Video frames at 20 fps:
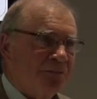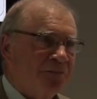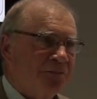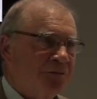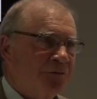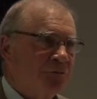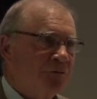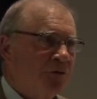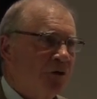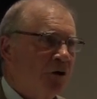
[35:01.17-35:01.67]

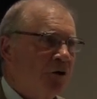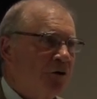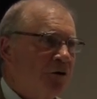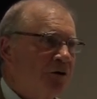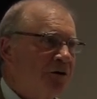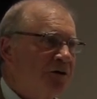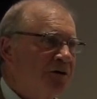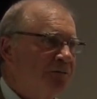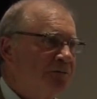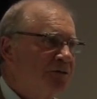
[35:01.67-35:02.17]
There
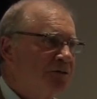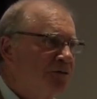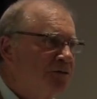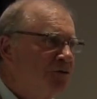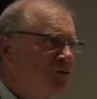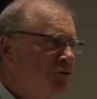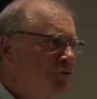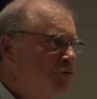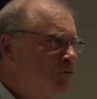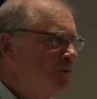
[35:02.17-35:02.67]
are
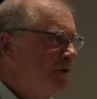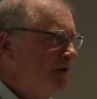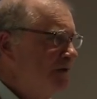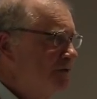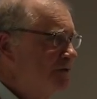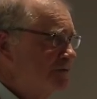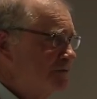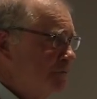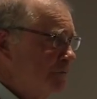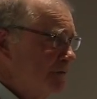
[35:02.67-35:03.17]
new
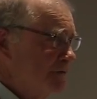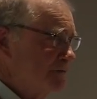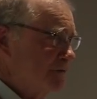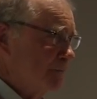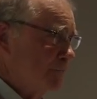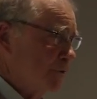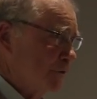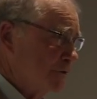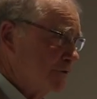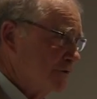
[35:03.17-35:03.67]
industries
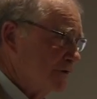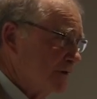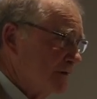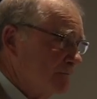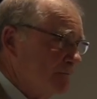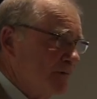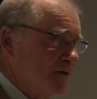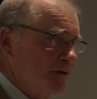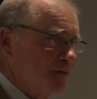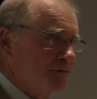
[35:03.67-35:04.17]
emerging
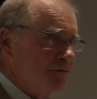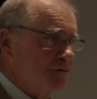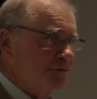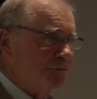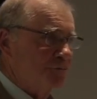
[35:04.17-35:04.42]
to